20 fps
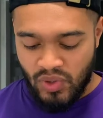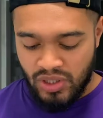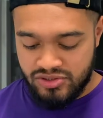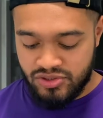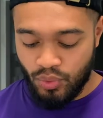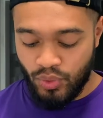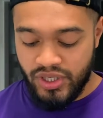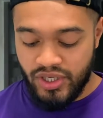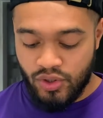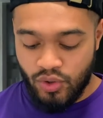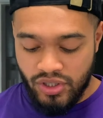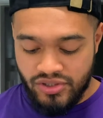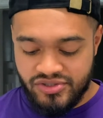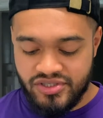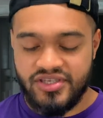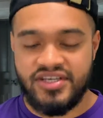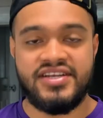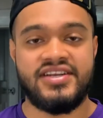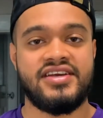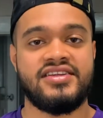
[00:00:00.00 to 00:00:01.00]
So what you're going to
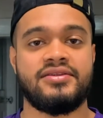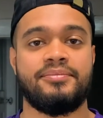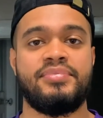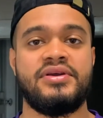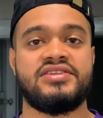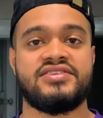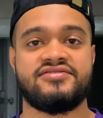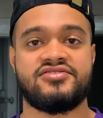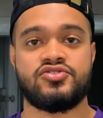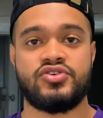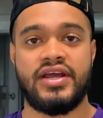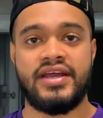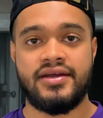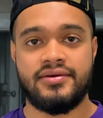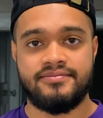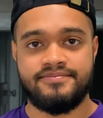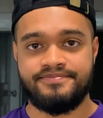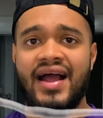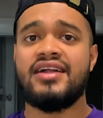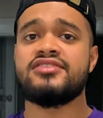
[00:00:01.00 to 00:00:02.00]
need is a piece of
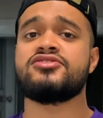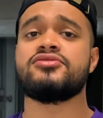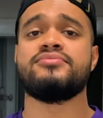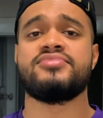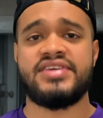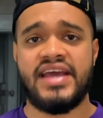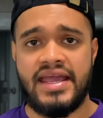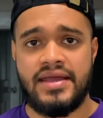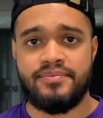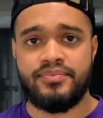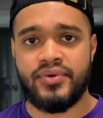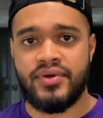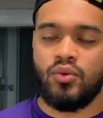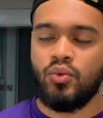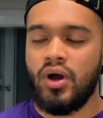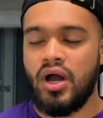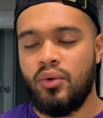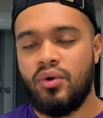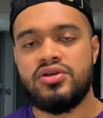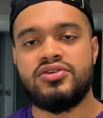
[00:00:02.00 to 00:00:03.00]
string and some tape.
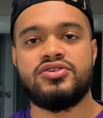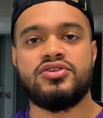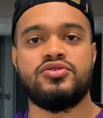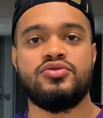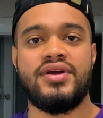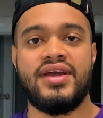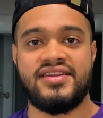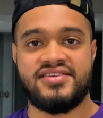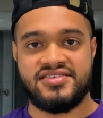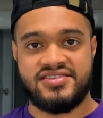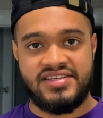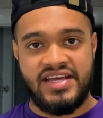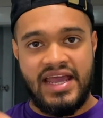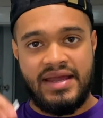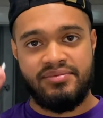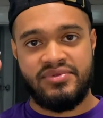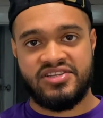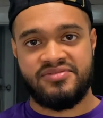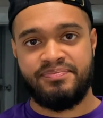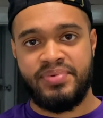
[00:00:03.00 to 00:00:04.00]
What I want you to do is
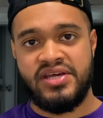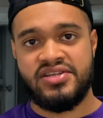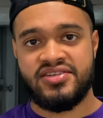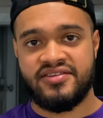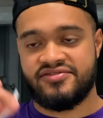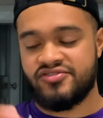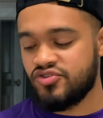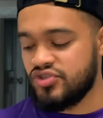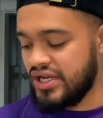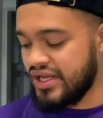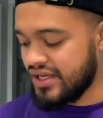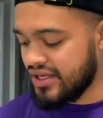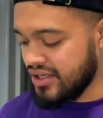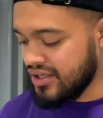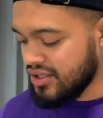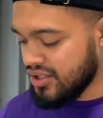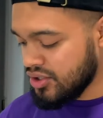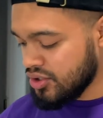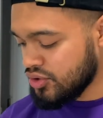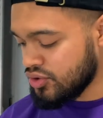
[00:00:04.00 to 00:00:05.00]
tape this piece of string
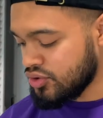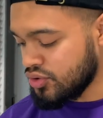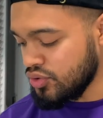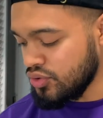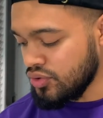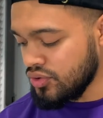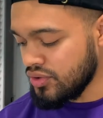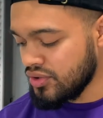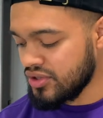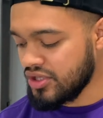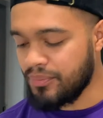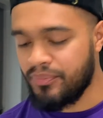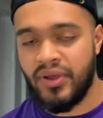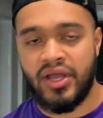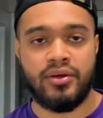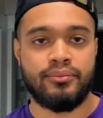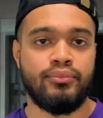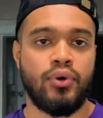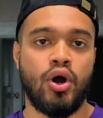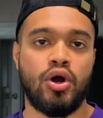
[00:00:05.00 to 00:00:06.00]
to the
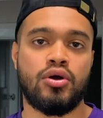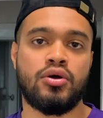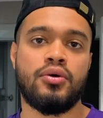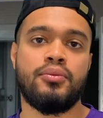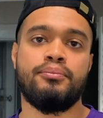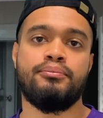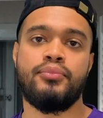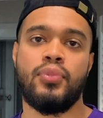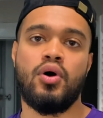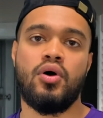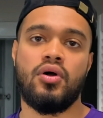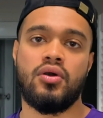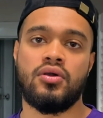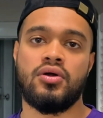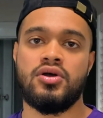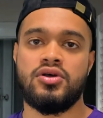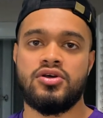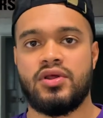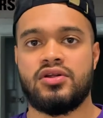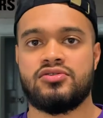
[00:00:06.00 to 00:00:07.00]
ping pong ball.
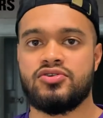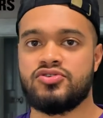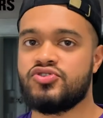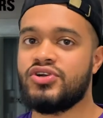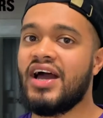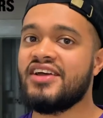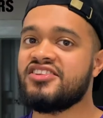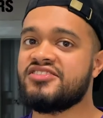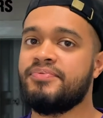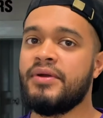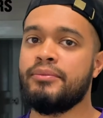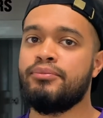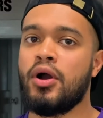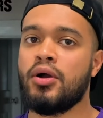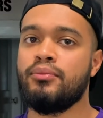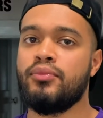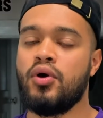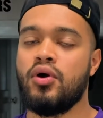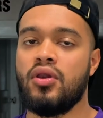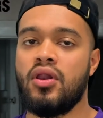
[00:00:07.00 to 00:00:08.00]
So dry this ping
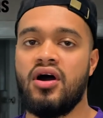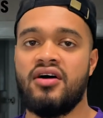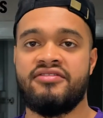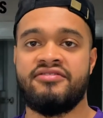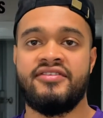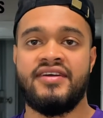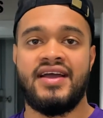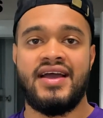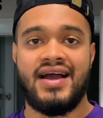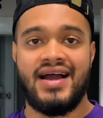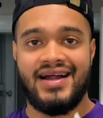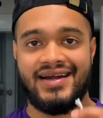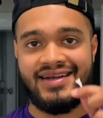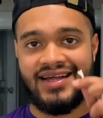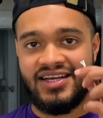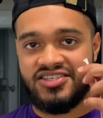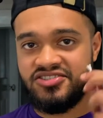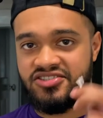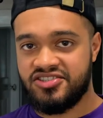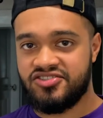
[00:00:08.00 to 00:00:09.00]
pong ball off,
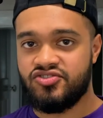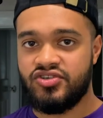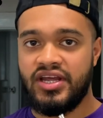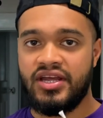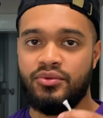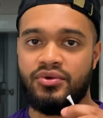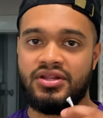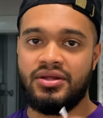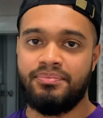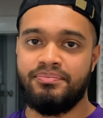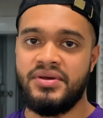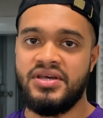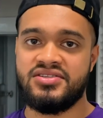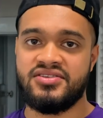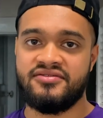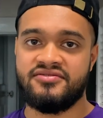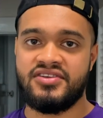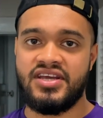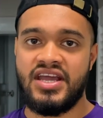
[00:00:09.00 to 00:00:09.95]
attach the string with a piece of